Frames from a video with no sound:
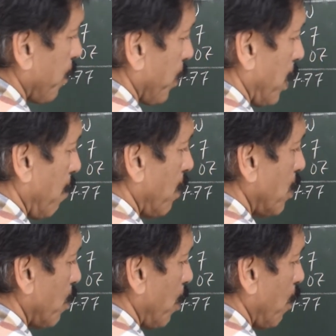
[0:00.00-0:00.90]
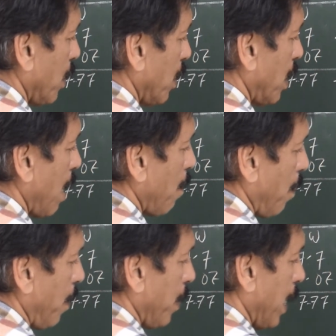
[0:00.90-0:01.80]
The difference between them
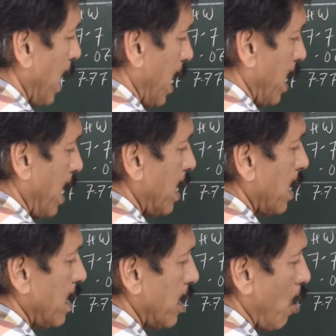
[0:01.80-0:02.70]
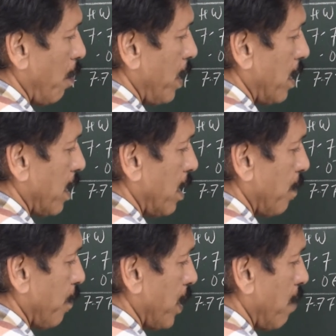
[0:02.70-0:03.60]
I write in denominator.
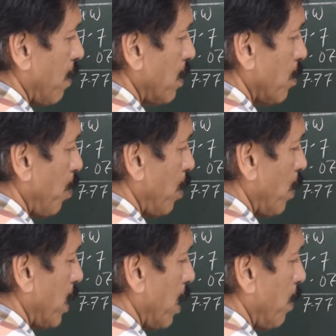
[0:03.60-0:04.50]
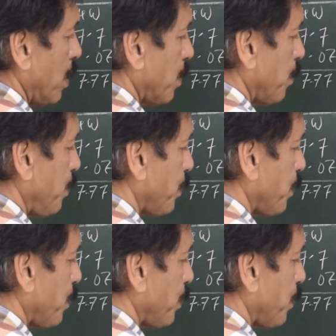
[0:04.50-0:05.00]
The difference between them is